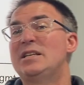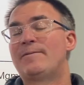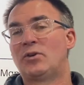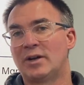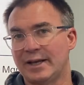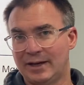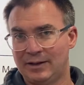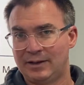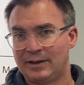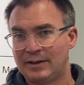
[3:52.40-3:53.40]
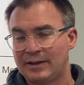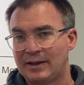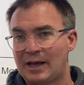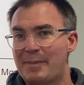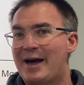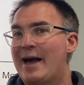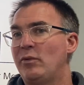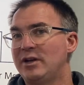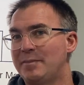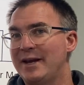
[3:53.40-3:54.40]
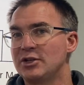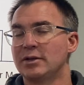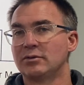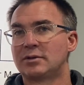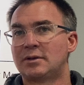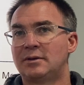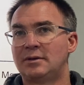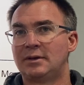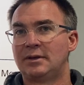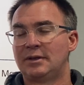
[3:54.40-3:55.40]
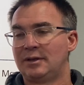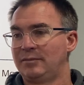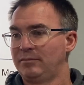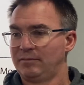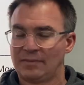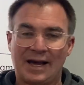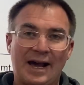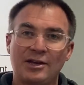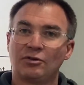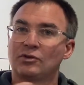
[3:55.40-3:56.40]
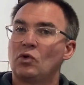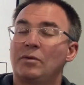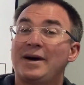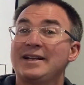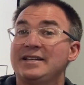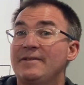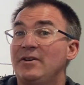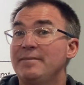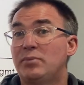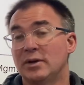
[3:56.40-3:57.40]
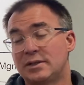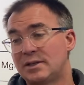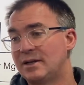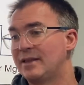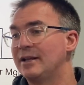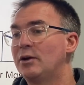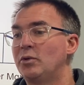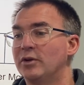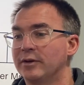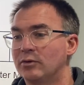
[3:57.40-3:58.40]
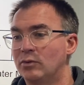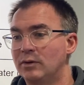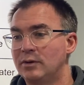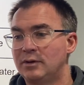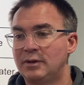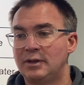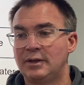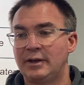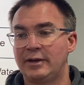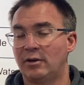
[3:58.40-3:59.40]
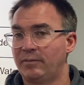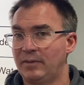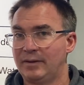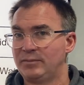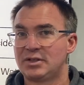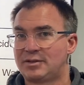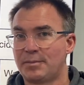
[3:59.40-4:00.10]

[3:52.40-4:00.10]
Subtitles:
differently about how we need to manage those. High yield corn might need different inputs than low yielding corn. You know, just to